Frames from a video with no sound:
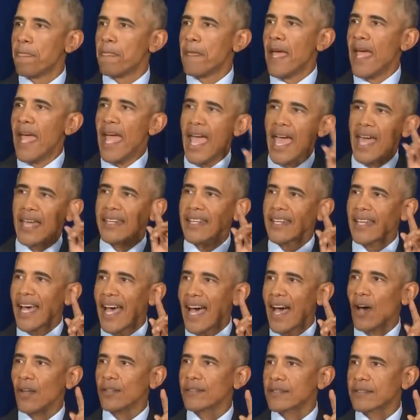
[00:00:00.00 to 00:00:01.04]
handed
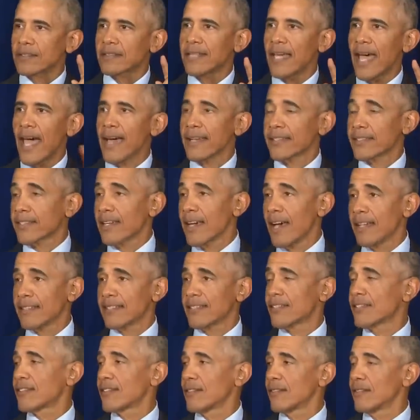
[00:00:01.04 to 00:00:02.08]
out tax
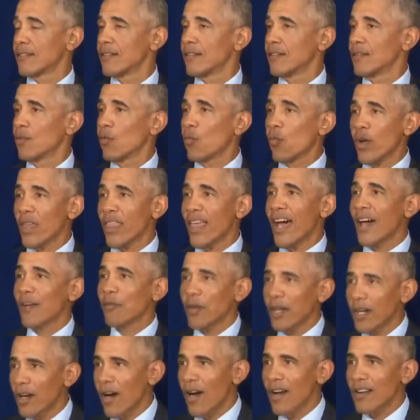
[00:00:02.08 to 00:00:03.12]
cuts without
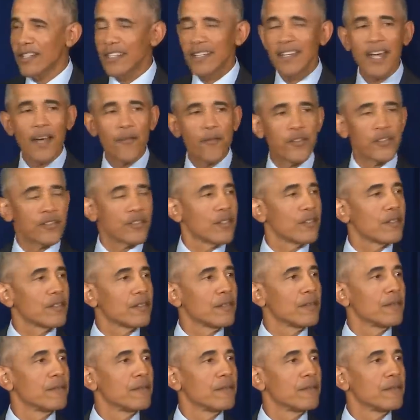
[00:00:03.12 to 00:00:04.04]
regard to deficits,